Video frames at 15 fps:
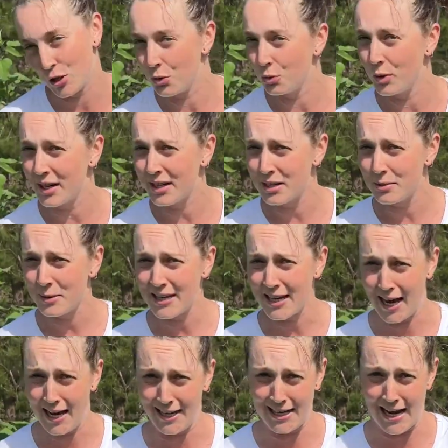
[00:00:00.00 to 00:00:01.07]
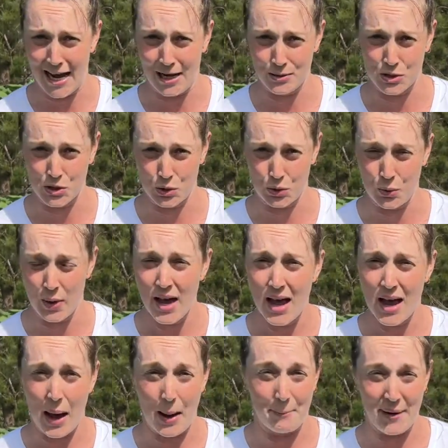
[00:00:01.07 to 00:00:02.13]
we're going to be cutting ours to
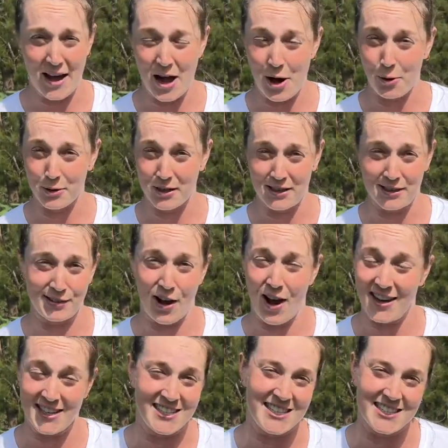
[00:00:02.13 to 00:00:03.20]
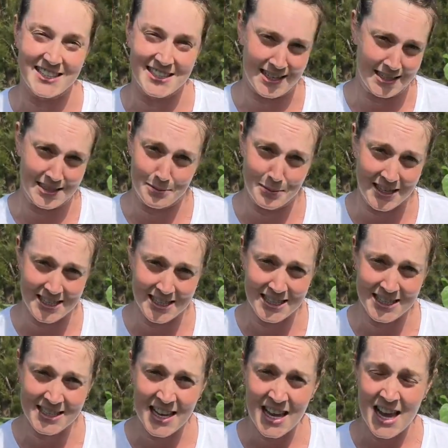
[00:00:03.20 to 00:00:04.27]
about 90
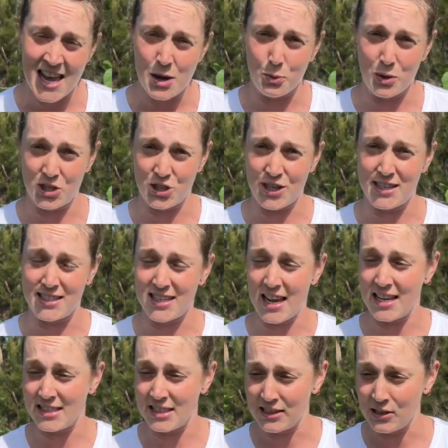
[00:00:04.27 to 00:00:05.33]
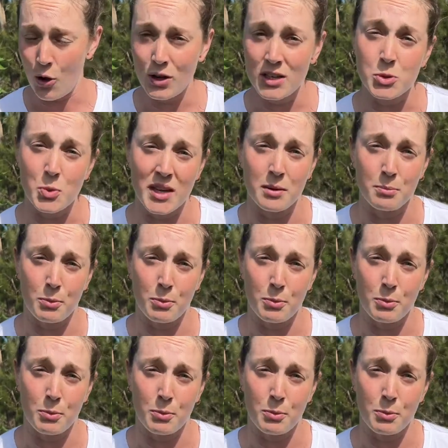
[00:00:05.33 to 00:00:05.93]
centimeters, which is as long as we can